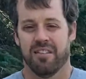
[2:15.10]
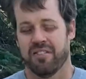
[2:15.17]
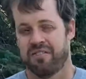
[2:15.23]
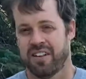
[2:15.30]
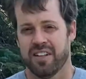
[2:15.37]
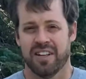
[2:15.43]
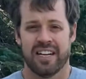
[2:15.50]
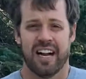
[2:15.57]

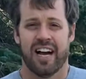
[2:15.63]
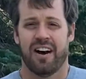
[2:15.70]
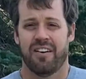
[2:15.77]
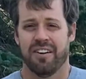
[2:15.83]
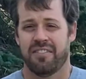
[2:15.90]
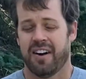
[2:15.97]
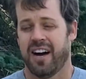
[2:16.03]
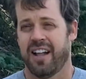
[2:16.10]
feeling it out,
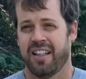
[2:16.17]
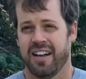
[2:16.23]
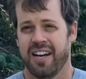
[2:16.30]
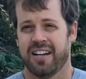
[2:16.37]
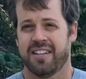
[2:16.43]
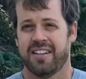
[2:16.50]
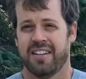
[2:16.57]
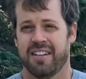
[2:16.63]
if I
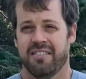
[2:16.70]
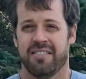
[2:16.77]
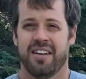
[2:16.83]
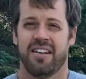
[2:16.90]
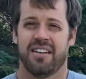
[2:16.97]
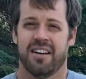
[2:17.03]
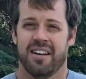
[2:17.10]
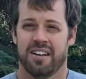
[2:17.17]
liked it, if they
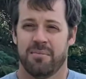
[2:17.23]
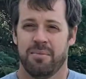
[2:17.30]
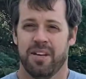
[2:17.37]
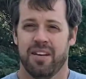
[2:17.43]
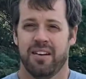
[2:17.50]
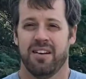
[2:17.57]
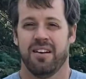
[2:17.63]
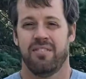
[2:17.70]
liked
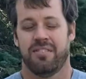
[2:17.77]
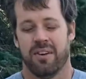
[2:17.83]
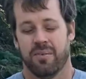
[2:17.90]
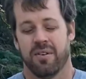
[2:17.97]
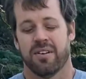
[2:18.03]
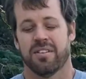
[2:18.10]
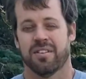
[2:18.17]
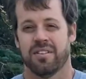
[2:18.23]
me, if I
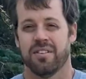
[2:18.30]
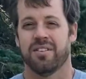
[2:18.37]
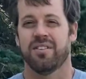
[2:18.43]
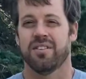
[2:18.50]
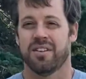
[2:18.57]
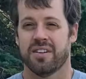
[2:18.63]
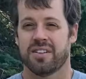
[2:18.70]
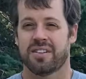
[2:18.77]
wanted to do
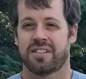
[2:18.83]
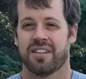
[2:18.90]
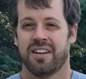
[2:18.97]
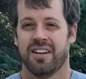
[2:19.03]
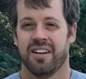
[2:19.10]
this,